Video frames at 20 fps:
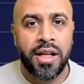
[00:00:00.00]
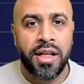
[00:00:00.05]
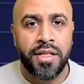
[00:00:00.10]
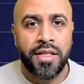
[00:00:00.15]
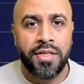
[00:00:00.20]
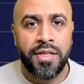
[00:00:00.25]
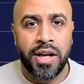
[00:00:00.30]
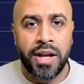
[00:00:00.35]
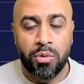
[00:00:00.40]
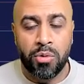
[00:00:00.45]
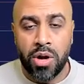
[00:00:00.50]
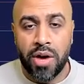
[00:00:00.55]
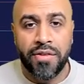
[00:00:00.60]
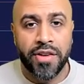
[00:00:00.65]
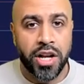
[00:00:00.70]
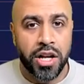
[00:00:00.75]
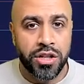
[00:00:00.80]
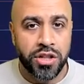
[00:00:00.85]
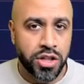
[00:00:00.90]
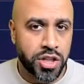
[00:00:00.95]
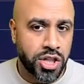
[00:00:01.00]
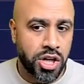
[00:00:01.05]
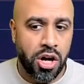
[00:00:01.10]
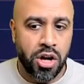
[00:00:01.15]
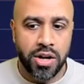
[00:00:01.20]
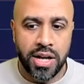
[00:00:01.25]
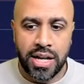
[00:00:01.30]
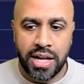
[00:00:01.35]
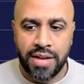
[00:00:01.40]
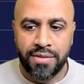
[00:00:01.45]
it will either go to the
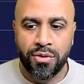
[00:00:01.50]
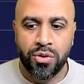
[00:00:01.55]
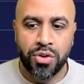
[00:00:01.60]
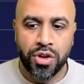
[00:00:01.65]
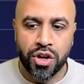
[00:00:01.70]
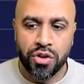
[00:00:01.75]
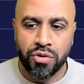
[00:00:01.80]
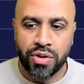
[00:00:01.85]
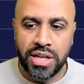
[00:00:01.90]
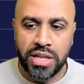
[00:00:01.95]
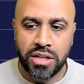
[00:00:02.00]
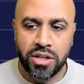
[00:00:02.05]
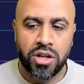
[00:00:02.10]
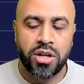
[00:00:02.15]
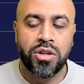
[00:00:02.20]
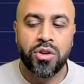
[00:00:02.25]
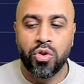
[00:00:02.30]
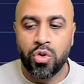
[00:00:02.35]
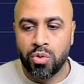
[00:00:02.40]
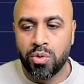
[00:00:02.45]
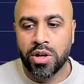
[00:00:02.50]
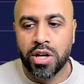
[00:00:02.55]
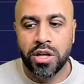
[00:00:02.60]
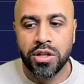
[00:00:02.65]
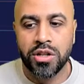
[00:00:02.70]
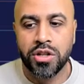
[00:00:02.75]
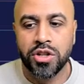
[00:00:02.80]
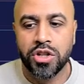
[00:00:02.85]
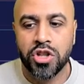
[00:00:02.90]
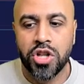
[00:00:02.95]
target level, the green dot, or it will go
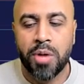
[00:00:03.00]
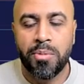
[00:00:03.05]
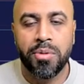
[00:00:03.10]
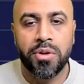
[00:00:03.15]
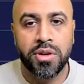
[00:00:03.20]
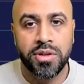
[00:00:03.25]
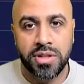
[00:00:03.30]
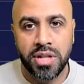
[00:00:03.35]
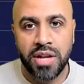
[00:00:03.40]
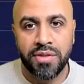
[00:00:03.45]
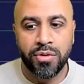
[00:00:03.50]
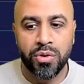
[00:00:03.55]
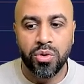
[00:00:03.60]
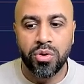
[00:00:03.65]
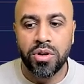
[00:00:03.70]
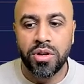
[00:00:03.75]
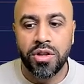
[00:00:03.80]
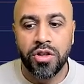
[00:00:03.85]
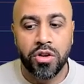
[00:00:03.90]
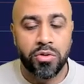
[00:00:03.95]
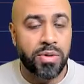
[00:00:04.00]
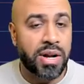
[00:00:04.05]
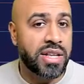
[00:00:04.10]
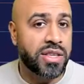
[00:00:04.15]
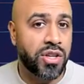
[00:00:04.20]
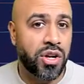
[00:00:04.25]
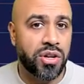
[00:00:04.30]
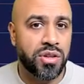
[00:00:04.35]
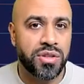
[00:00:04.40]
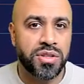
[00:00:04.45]
to the stop loss level, the red
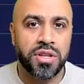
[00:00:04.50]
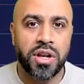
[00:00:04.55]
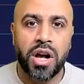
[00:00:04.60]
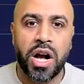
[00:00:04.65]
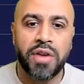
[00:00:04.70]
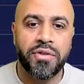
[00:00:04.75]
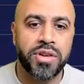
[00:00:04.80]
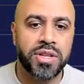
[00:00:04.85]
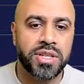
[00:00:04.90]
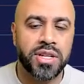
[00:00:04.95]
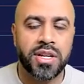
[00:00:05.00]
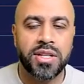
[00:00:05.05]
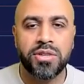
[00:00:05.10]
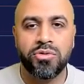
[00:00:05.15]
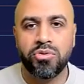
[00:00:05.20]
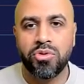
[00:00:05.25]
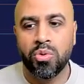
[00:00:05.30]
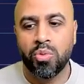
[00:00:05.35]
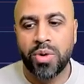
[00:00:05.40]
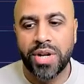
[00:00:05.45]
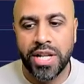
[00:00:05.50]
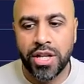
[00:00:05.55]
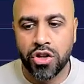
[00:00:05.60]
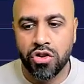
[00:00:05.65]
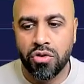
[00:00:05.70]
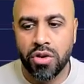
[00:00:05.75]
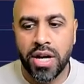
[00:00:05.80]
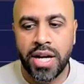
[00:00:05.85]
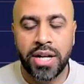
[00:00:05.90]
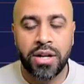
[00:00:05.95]
dot. So either it turns into a winning
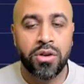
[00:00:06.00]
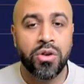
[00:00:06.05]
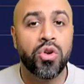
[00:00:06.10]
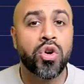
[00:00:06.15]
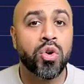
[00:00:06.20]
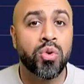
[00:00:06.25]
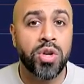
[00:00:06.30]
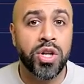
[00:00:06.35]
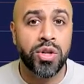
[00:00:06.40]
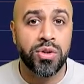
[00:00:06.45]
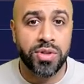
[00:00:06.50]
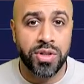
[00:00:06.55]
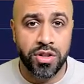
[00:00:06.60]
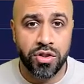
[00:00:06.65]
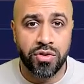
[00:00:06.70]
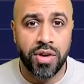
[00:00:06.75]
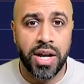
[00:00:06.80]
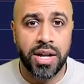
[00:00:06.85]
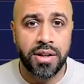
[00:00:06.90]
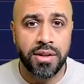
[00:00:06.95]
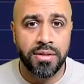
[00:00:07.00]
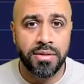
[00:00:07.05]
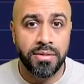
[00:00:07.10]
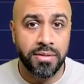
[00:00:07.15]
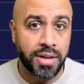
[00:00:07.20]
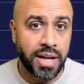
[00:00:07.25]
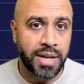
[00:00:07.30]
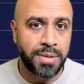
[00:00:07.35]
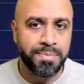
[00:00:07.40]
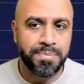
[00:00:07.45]
trade or a losing trade,
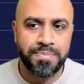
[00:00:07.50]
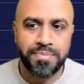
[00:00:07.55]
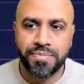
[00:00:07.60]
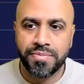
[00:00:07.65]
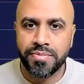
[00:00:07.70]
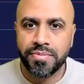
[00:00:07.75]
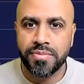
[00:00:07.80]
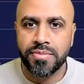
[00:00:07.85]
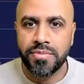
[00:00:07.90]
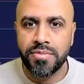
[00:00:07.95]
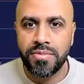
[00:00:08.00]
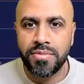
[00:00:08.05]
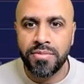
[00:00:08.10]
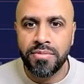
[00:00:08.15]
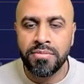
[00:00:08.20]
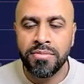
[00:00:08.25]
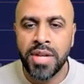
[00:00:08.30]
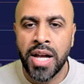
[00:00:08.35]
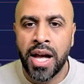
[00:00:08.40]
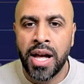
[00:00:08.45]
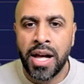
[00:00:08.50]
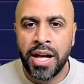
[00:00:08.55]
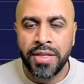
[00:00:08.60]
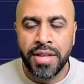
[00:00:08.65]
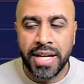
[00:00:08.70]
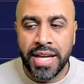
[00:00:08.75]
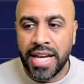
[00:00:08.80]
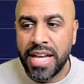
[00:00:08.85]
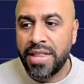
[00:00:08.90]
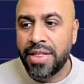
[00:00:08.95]
okay?
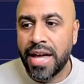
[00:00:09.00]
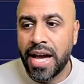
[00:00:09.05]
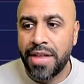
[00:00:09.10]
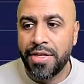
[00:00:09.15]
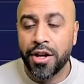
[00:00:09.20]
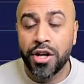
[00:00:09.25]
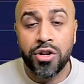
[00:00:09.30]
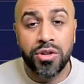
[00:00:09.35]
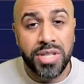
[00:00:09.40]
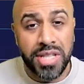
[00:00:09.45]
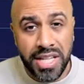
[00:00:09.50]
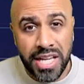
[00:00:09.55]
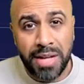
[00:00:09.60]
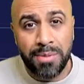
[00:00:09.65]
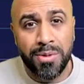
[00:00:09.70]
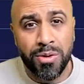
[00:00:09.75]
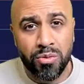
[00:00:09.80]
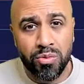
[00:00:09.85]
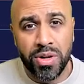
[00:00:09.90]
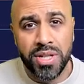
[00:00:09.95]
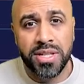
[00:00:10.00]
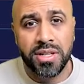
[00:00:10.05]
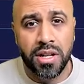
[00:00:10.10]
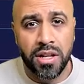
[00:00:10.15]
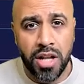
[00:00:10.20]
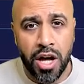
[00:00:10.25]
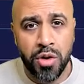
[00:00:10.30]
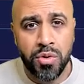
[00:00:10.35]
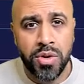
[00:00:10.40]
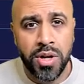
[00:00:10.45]
The key there though is to keep the risk
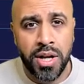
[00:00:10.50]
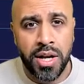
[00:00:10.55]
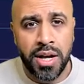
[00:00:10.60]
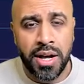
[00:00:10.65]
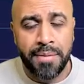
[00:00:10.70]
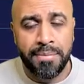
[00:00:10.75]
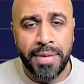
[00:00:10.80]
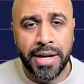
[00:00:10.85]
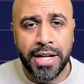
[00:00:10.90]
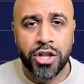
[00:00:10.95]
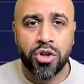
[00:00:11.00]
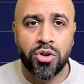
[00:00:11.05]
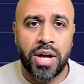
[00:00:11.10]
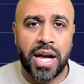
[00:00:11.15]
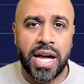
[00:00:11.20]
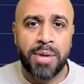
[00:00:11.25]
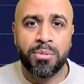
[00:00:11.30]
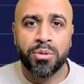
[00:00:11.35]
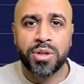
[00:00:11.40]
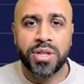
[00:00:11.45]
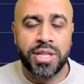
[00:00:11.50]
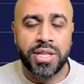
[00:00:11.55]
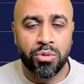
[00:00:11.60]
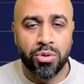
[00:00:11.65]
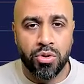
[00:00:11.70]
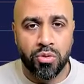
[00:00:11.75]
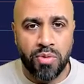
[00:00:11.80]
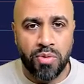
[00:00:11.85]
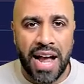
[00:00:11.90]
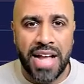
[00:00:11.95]
low, make sure you're able to deal with
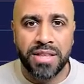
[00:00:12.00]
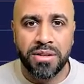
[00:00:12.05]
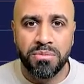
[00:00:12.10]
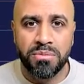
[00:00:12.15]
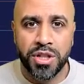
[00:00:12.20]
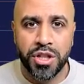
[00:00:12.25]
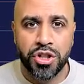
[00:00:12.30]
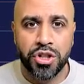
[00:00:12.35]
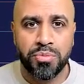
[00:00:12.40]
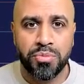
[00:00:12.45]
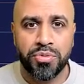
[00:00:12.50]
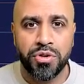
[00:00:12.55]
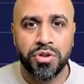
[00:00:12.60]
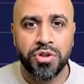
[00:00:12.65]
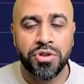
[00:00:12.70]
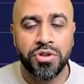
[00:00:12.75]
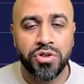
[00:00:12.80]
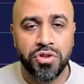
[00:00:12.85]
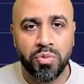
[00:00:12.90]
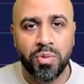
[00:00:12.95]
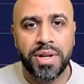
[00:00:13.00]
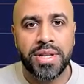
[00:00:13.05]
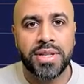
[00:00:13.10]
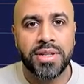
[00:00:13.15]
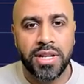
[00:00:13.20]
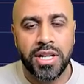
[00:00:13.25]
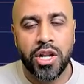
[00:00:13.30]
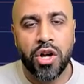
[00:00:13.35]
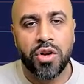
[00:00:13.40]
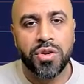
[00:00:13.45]
the random distributions of wins
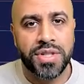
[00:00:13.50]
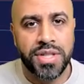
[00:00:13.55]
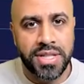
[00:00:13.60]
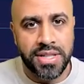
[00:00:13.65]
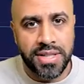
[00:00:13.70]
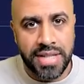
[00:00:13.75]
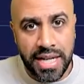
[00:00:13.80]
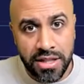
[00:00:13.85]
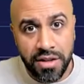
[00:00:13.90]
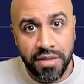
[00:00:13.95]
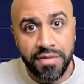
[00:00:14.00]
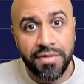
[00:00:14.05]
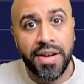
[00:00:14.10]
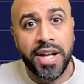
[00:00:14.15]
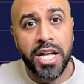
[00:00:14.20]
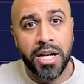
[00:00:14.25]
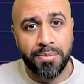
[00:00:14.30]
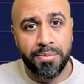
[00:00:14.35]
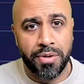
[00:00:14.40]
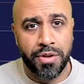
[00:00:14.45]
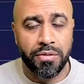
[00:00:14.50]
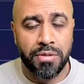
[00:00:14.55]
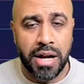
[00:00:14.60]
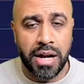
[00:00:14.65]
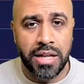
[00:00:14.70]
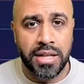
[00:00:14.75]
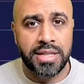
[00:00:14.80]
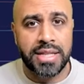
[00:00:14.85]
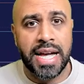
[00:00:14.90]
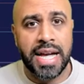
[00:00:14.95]
and losses that develop
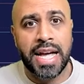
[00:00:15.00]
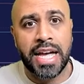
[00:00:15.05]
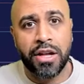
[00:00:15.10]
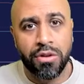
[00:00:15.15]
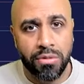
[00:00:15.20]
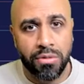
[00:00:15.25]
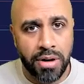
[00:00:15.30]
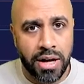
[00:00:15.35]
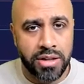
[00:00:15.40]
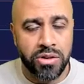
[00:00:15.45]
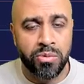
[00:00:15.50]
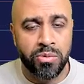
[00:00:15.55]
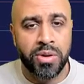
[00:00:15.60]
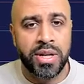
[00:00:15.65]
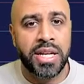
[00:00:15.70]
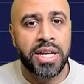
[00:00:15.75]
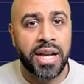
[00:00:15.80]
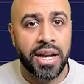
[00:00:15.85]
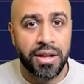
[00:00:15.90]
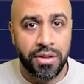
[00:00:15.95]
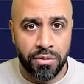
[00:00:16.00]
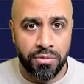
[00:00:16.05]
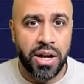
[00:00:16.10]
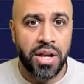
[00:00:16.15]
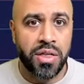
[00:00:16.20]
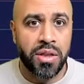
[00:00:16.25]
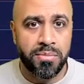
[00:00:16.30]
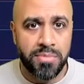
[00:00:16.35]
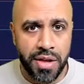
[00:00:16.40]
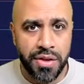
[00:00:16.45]
throughout the day, throughout the week, and
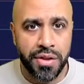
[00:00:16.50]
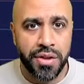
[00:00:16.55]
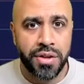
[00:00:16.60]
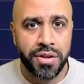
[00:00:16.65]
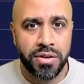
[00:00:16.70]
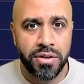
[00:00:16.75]
throughout the month,